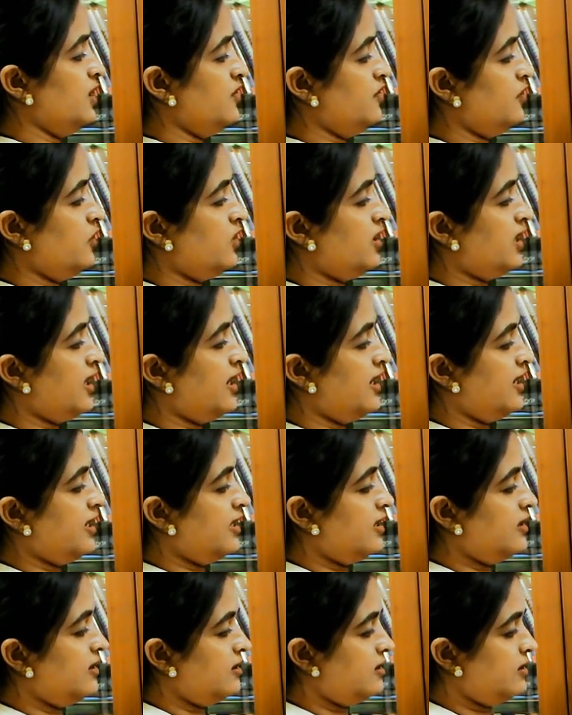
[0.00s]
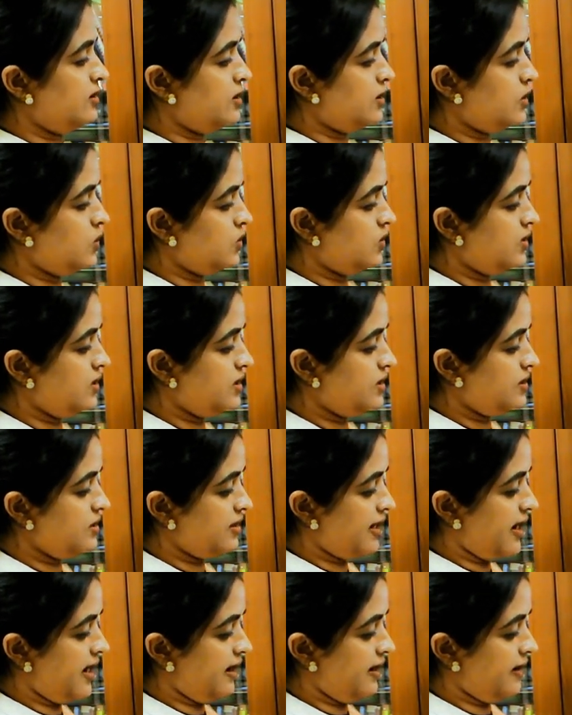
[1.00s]
if you cut it through this
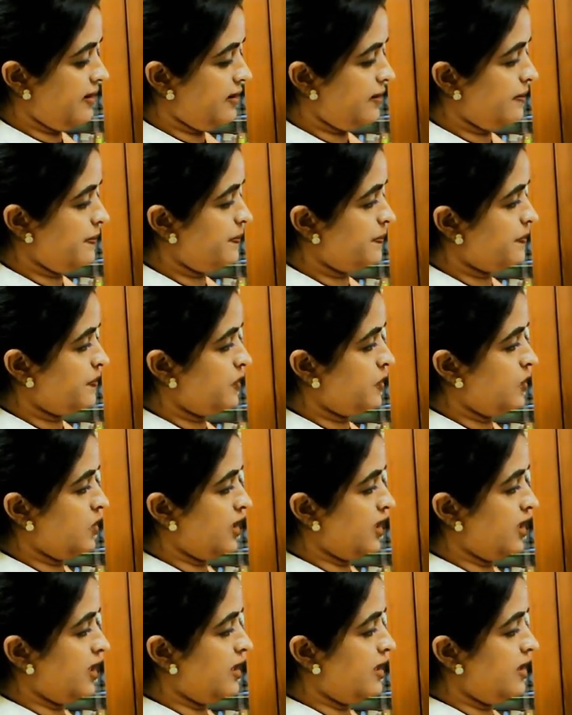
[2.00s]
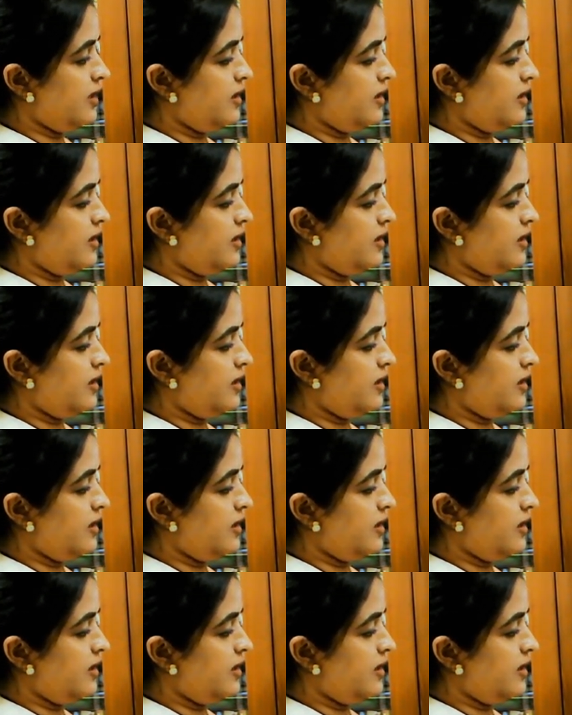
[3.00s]
angle, okay,